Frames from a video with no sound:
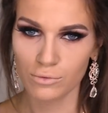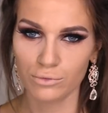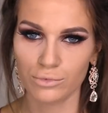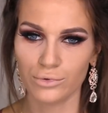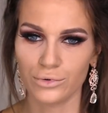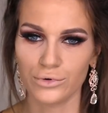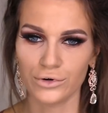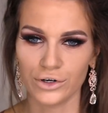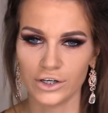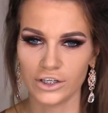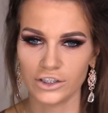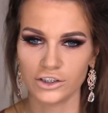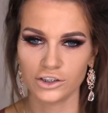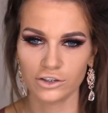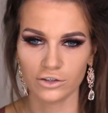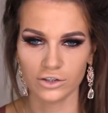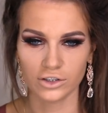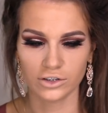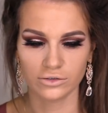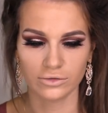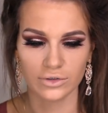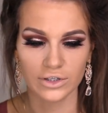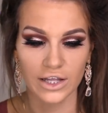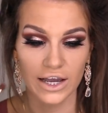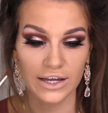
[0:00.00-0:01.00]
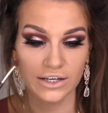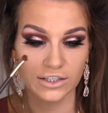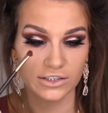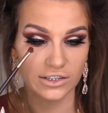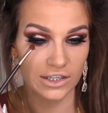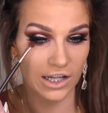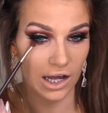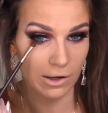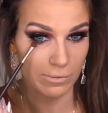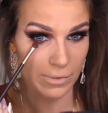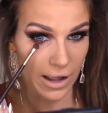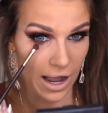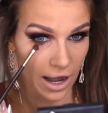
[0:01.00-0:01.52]
pretty sure it's related
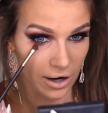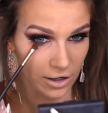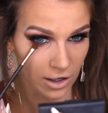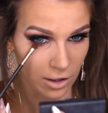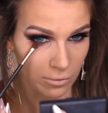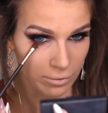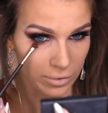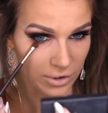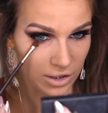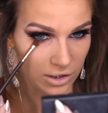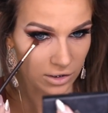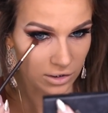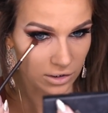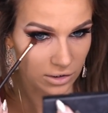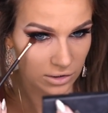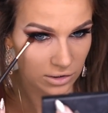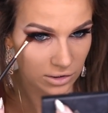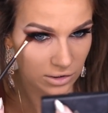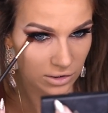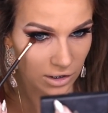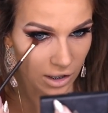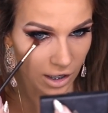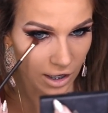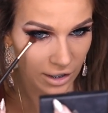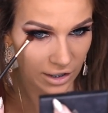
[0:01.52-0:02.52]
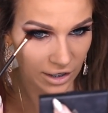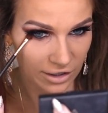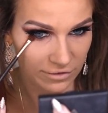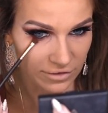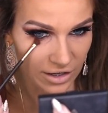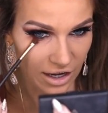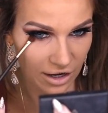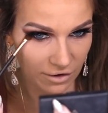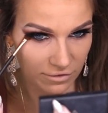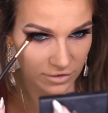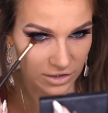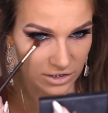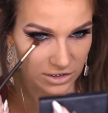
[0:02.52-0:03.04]
to that powder because I
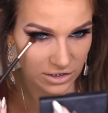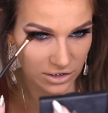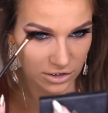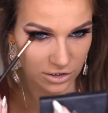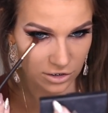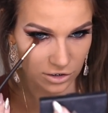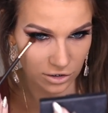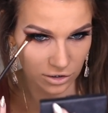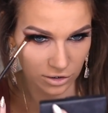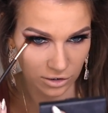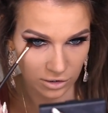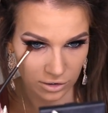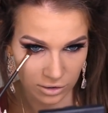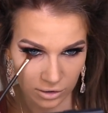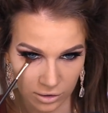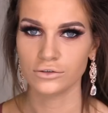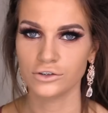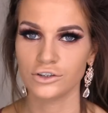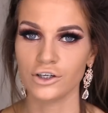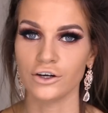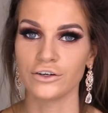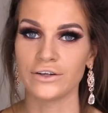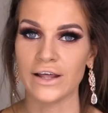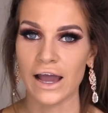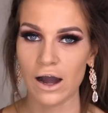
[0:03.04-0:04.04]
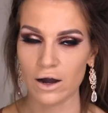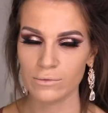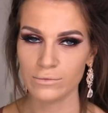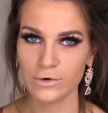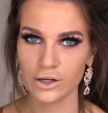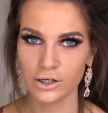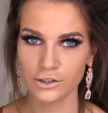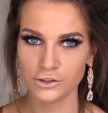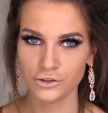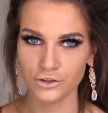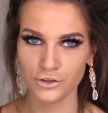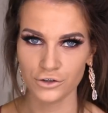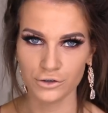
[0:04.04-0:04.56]
never have this issue. So now I'm
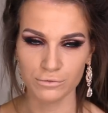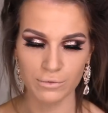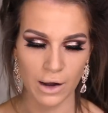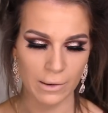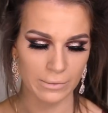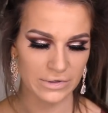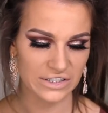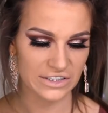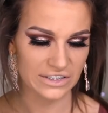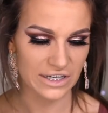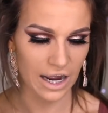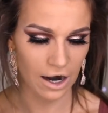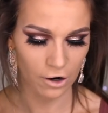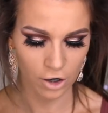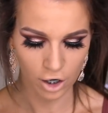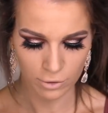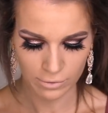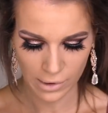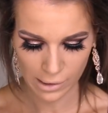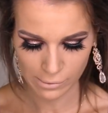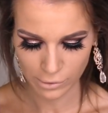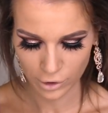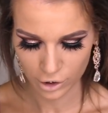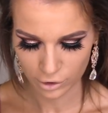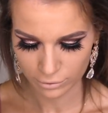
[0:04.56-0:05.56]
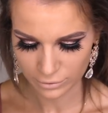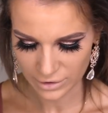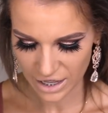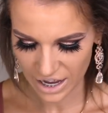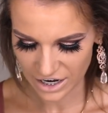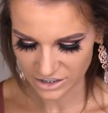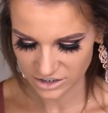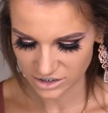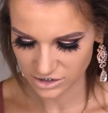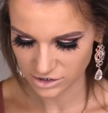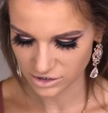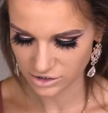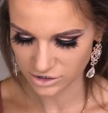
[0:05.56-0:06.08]
gonna do my mascara on my bottom
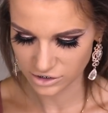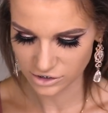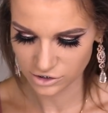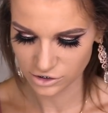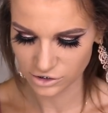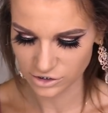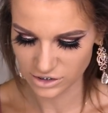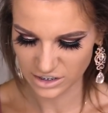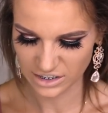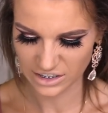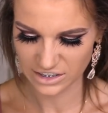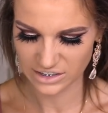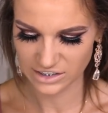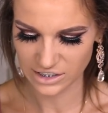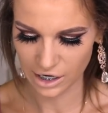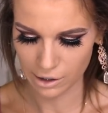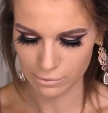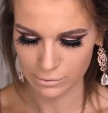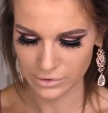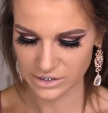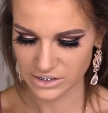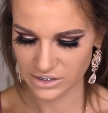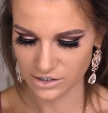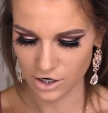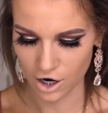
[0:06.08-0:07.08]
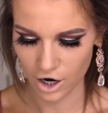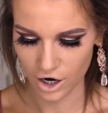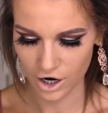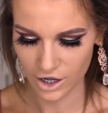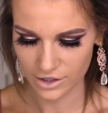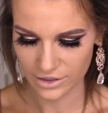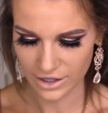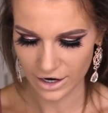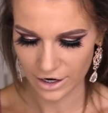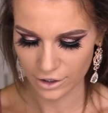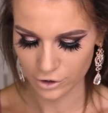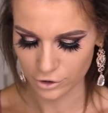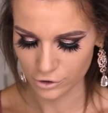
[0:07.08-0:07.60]
lashes, just using the same
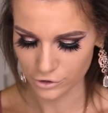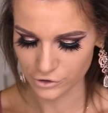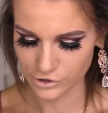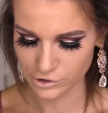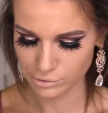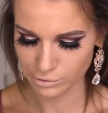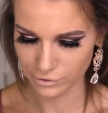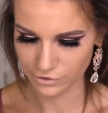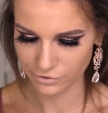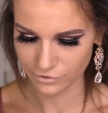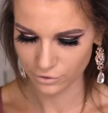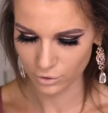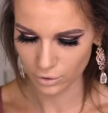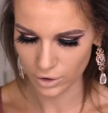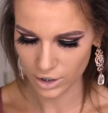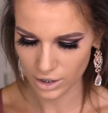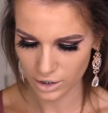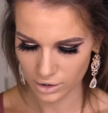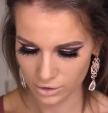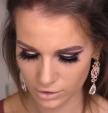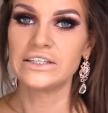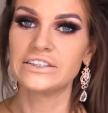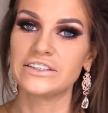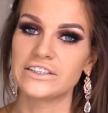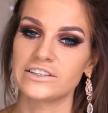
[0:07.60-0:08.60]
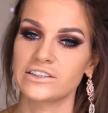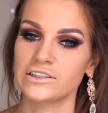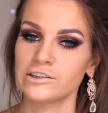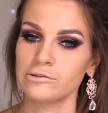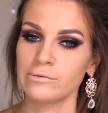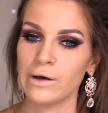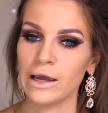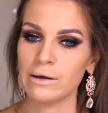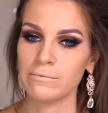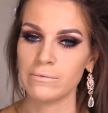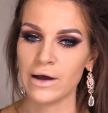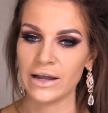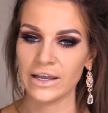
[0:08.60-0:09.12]
mascara that I used before. Just to
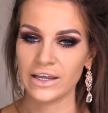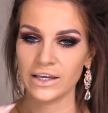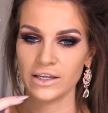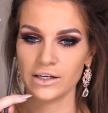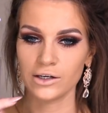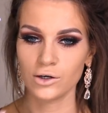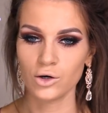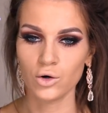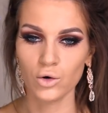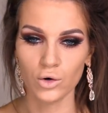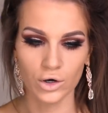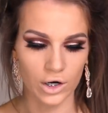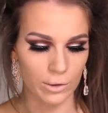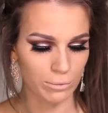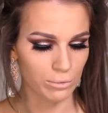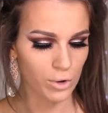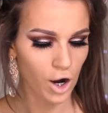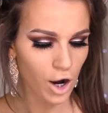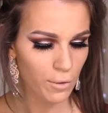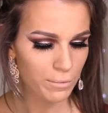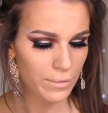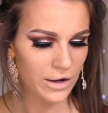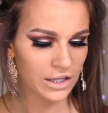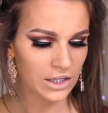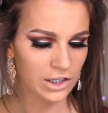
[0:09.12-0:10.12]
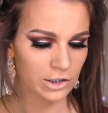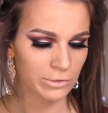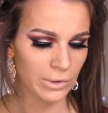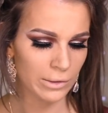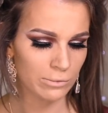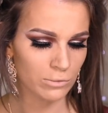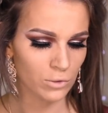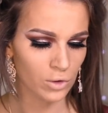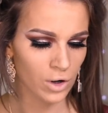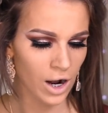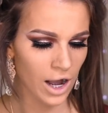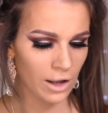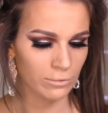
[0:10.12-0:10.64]
make my inner corner pop a little
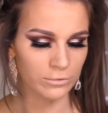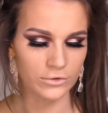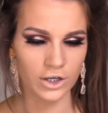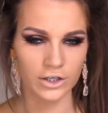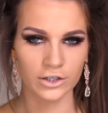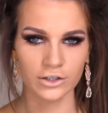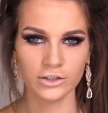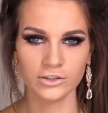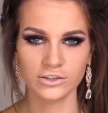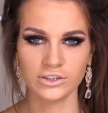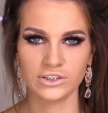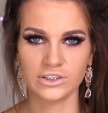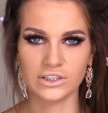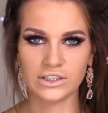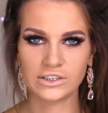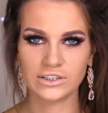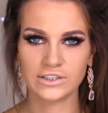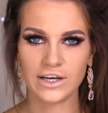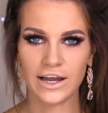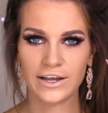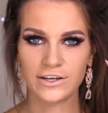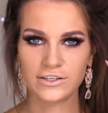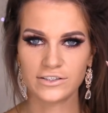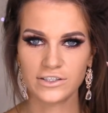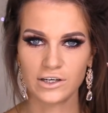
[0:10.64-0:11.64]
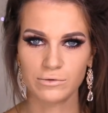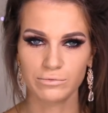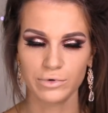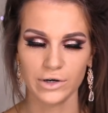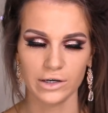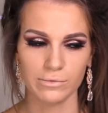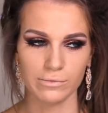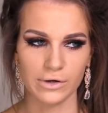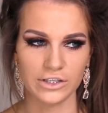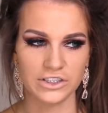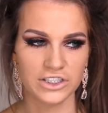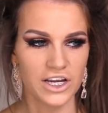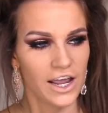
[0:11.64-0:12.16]
bit more, I'm gonna use this. I use it in
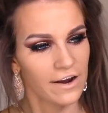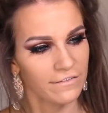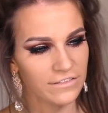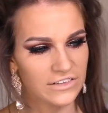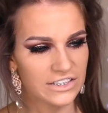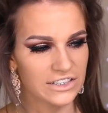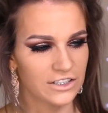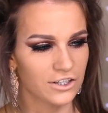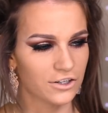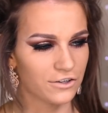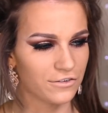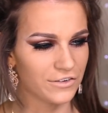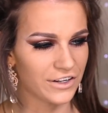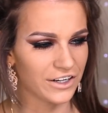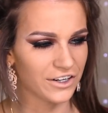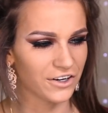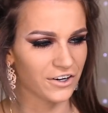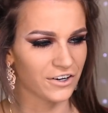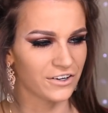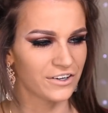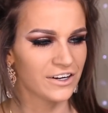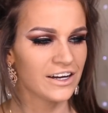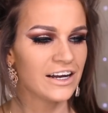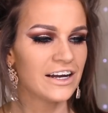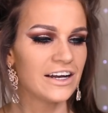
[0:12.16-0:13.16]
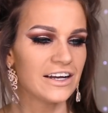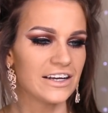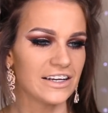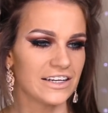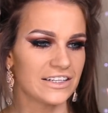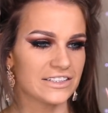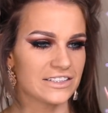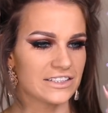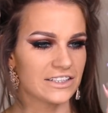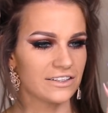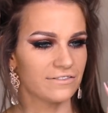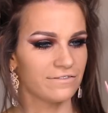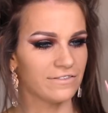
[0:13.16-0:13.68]
pretty much every single video.
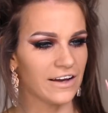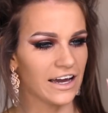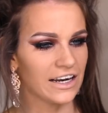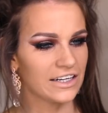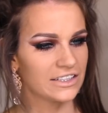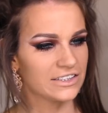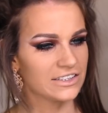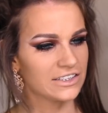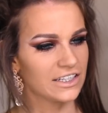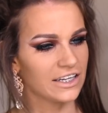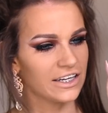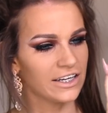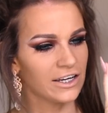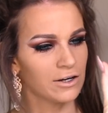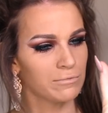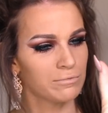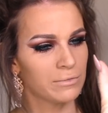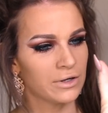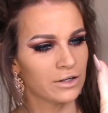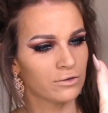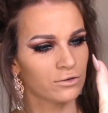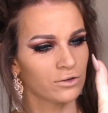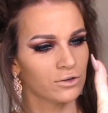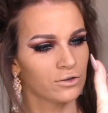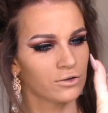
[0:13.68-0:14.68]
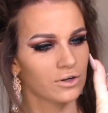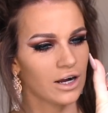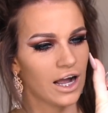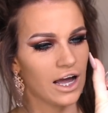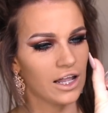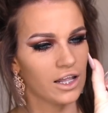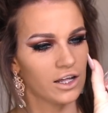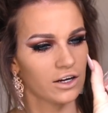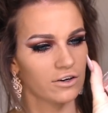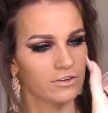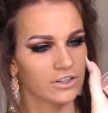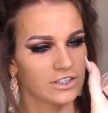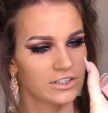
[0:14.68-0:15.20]
It's the Vani-t Mineral
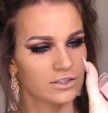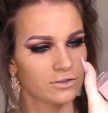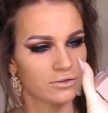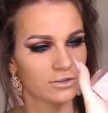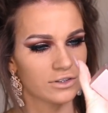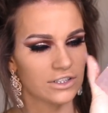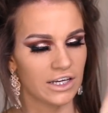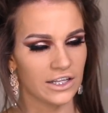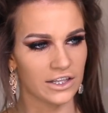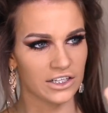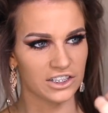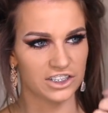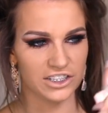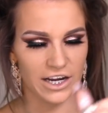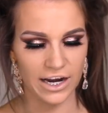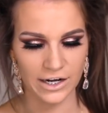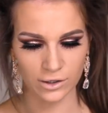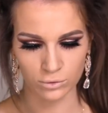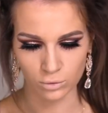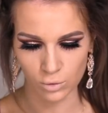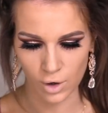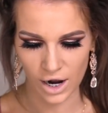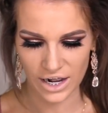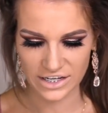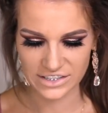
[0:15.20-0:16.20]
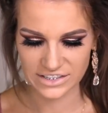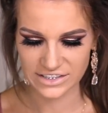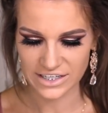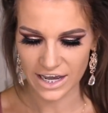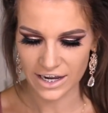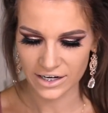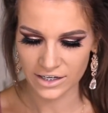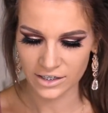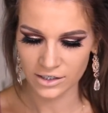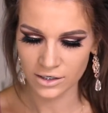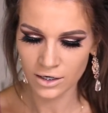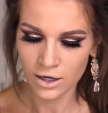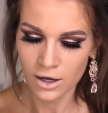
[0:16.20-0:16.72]
Color Crystals in the shade White
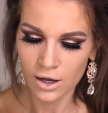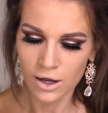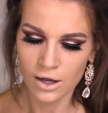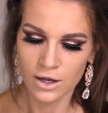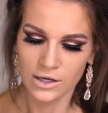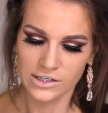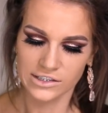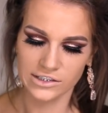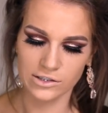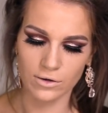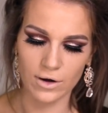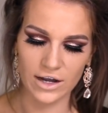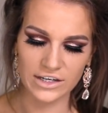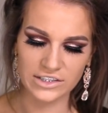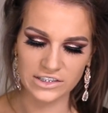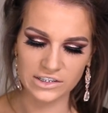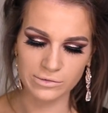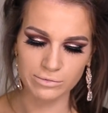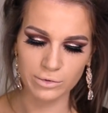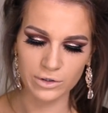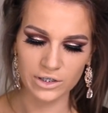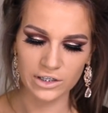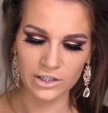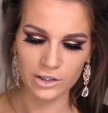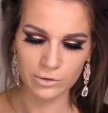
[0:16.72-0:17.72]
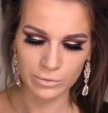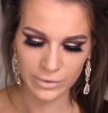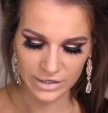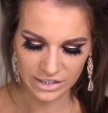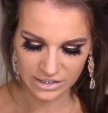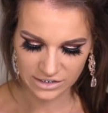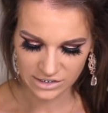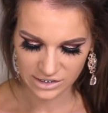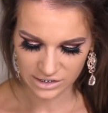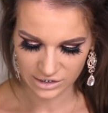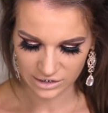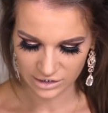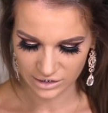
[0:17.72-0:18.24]
Satin. So I just put a little bit
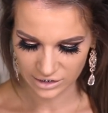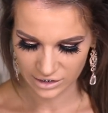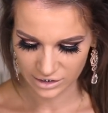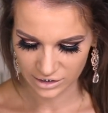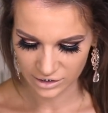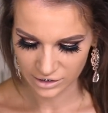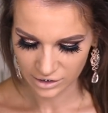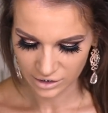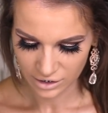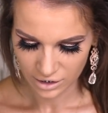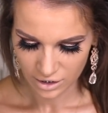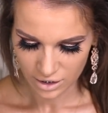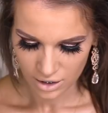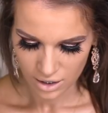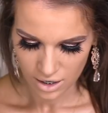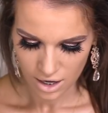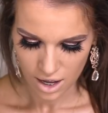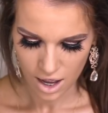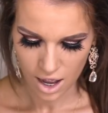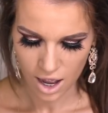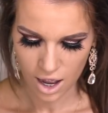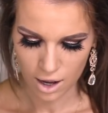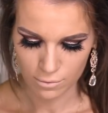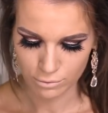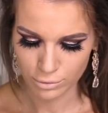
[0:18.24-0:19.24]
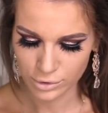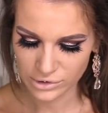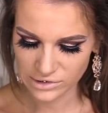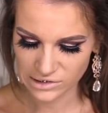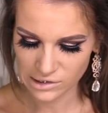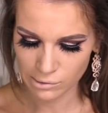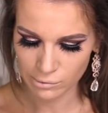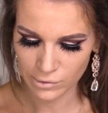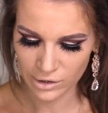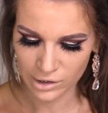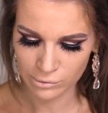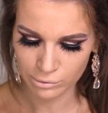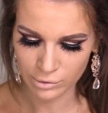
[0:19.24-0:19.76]
into the lid, put
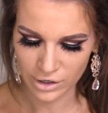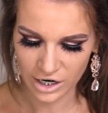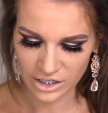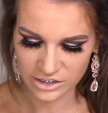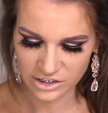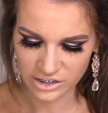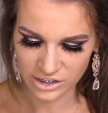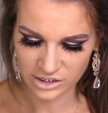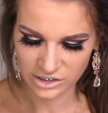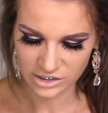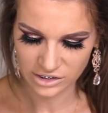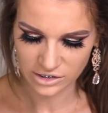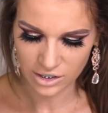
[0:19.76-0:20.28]
some on the brush and